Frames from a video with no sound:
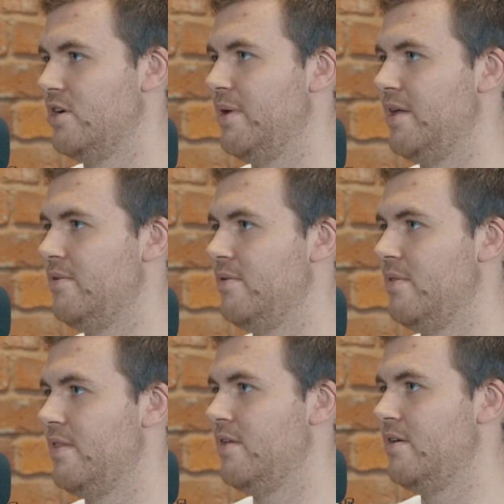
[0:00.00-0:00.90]
It's going to be
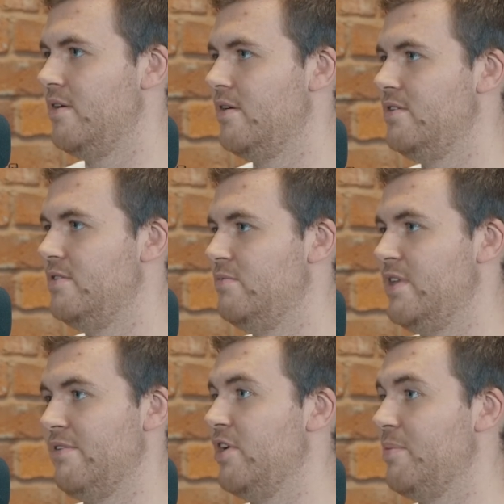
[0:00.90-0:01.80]

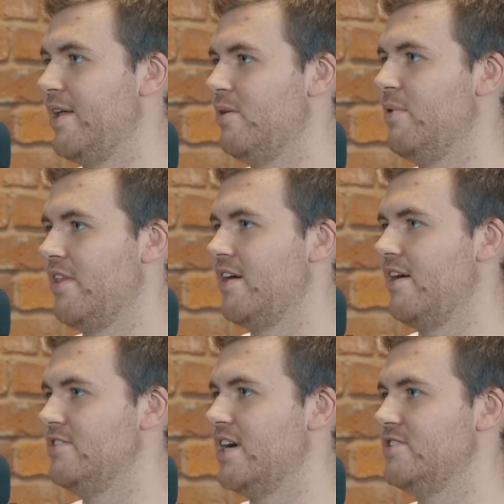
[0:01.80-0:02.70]
different depending on whether the
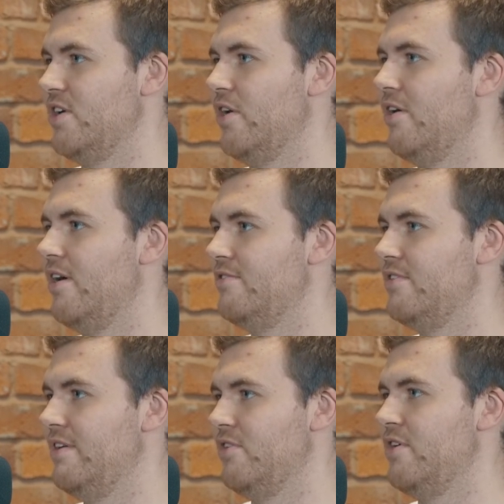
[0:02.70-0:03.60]
car is actually on or
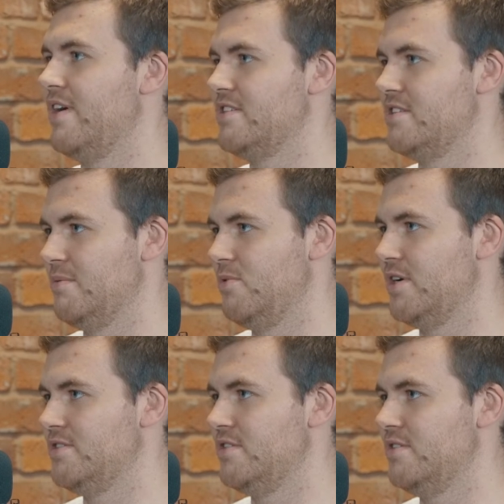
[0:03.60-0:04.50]
off, even though you've asked the same
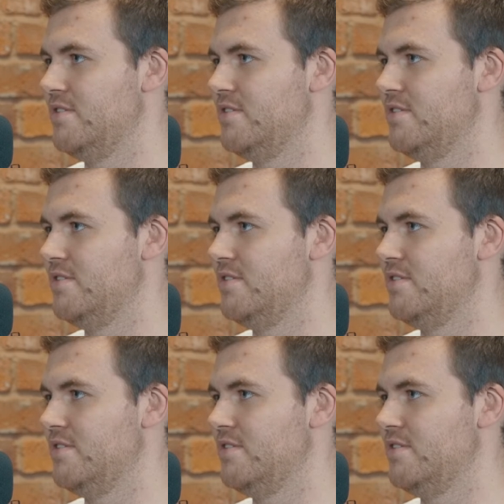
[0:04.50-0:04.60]
question.